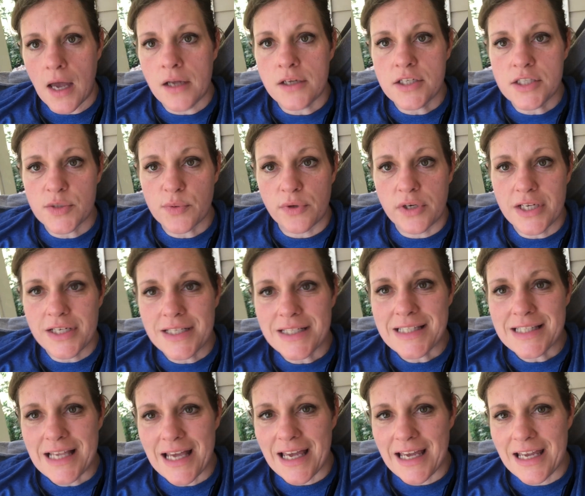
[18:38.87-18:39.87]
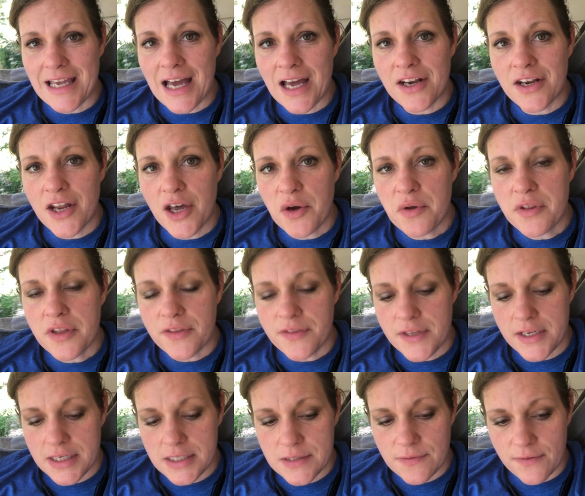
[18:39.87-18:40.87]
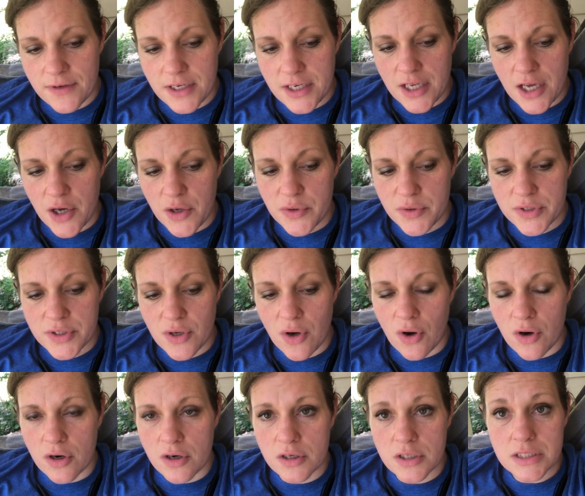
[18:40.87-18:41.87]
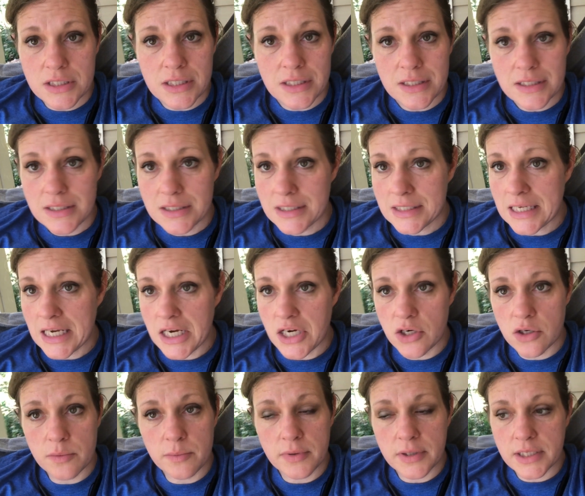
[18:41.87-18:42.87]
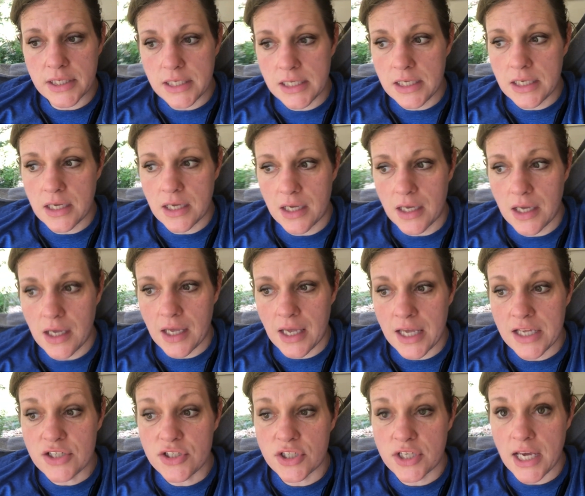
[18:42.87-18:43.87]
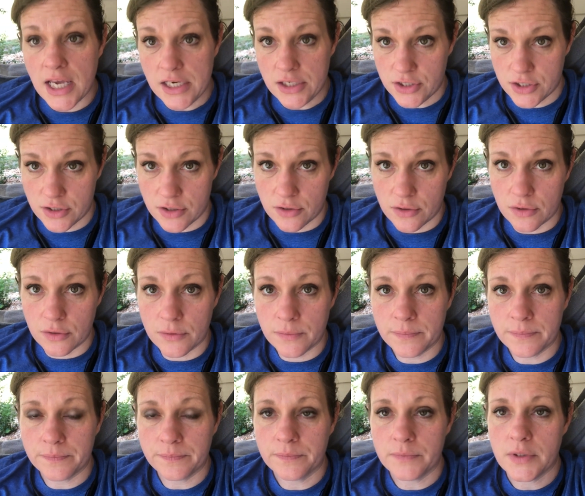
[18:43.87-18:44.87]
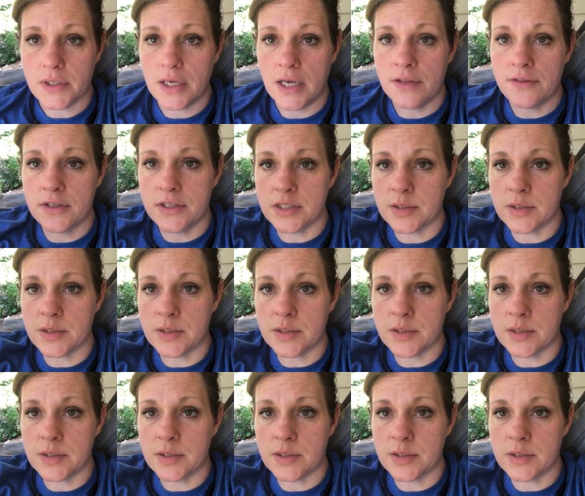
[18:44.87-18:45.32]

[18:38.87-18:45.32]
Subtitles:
just wanted to say, I know that these videos aren't terribly educational at this